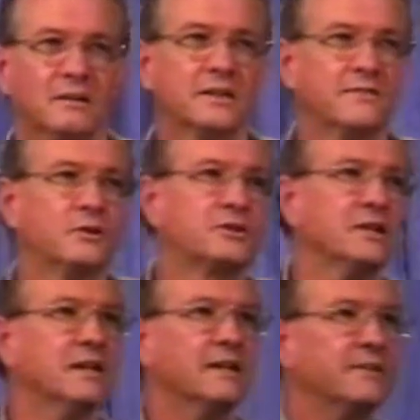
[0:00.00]
Look at verse
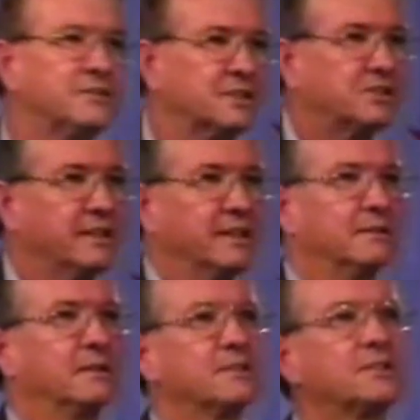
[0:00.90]
16,
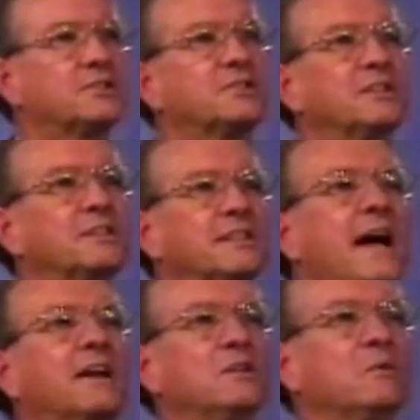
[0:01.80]
because this is
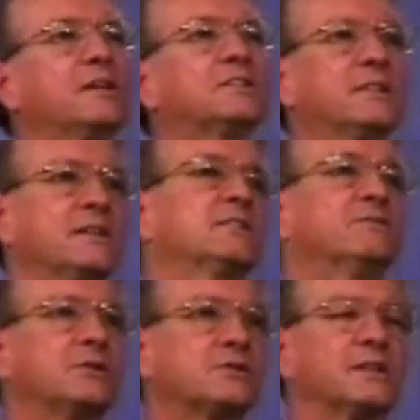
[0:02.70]
exactly what he says in
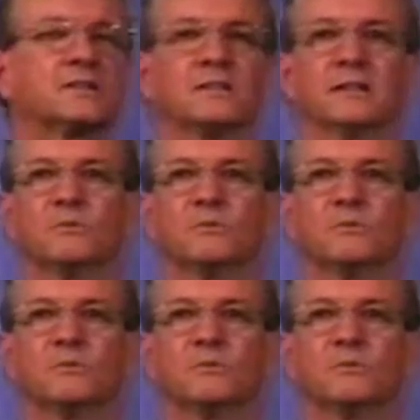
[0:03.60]
verse 16,